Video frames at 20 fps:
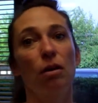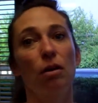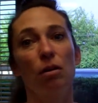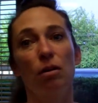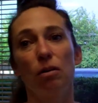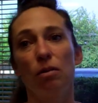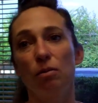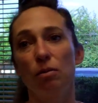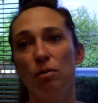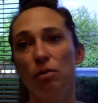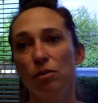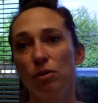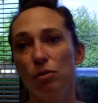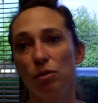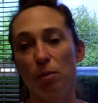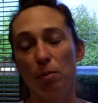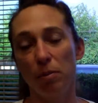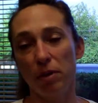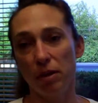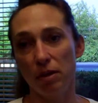Oh,
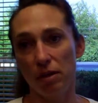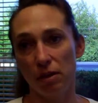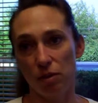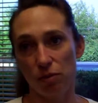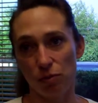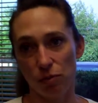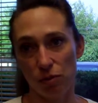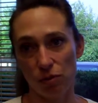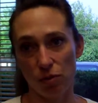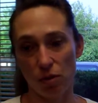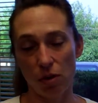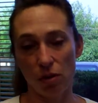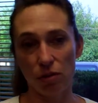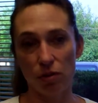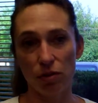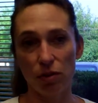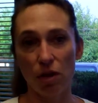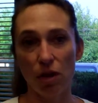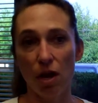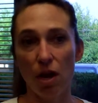tremendous
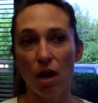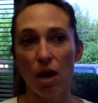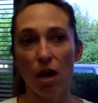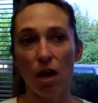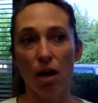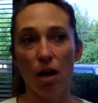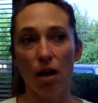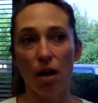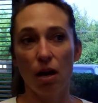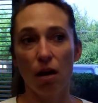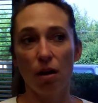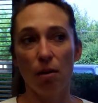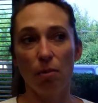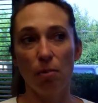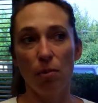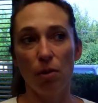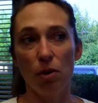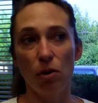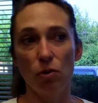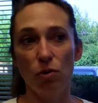results.
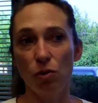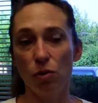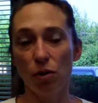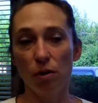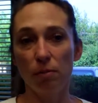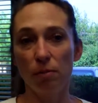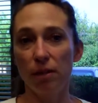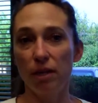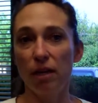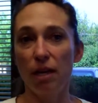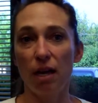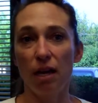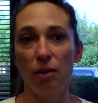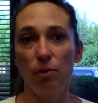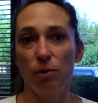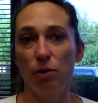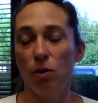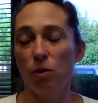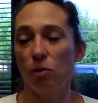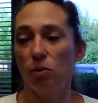Um, normally, I
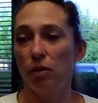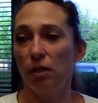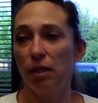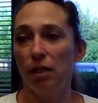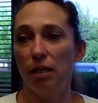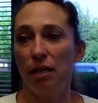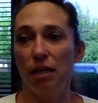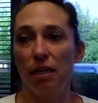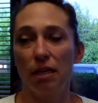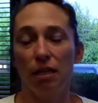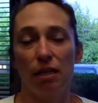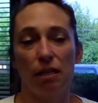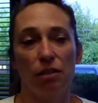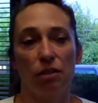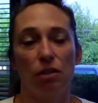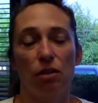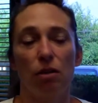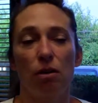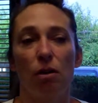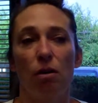would only
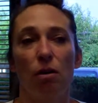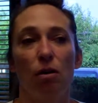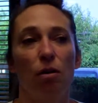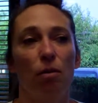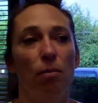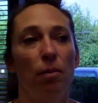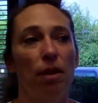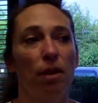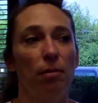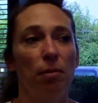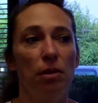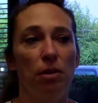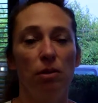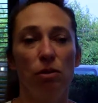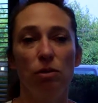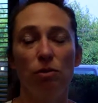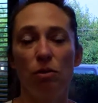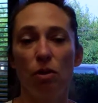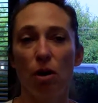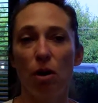get, oh, maybe
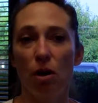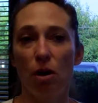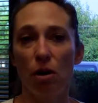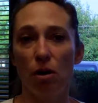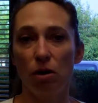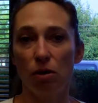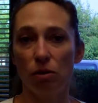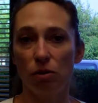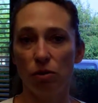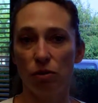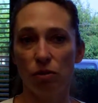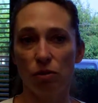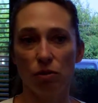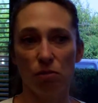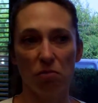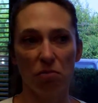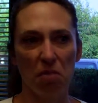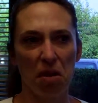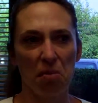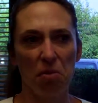new calls
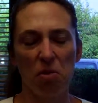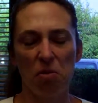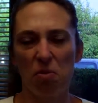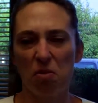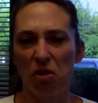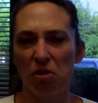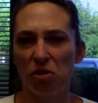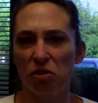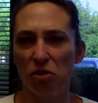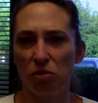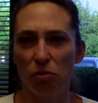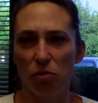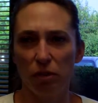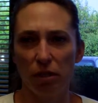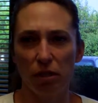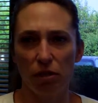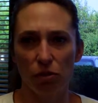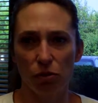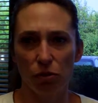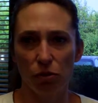maybe once a
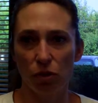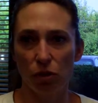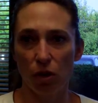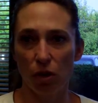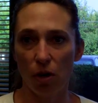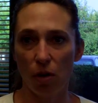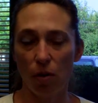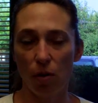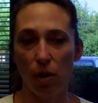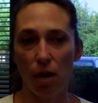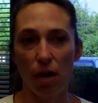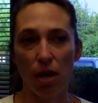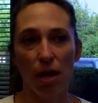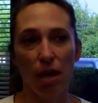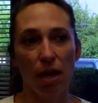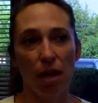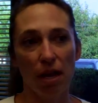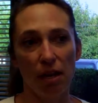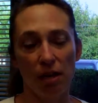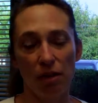week or so.
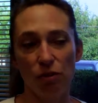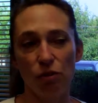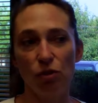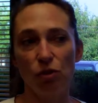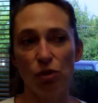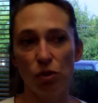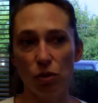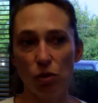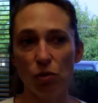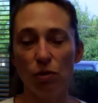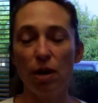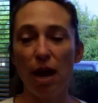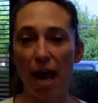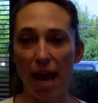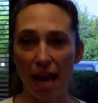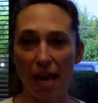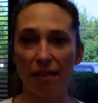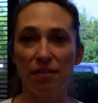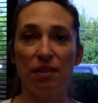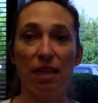And as soon
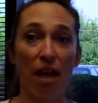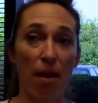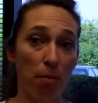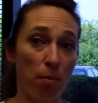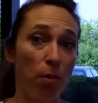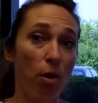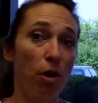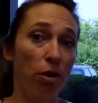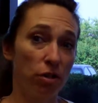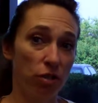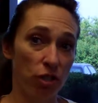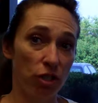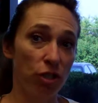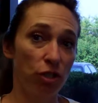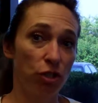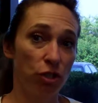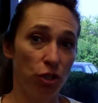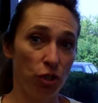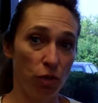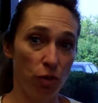as that March
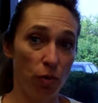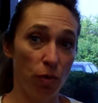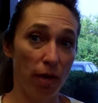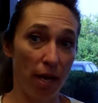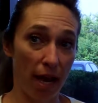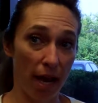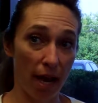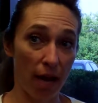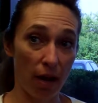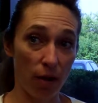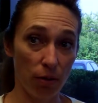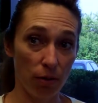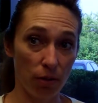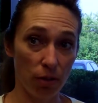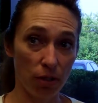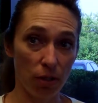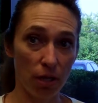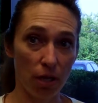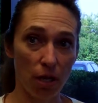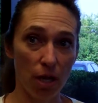issue went
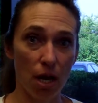out,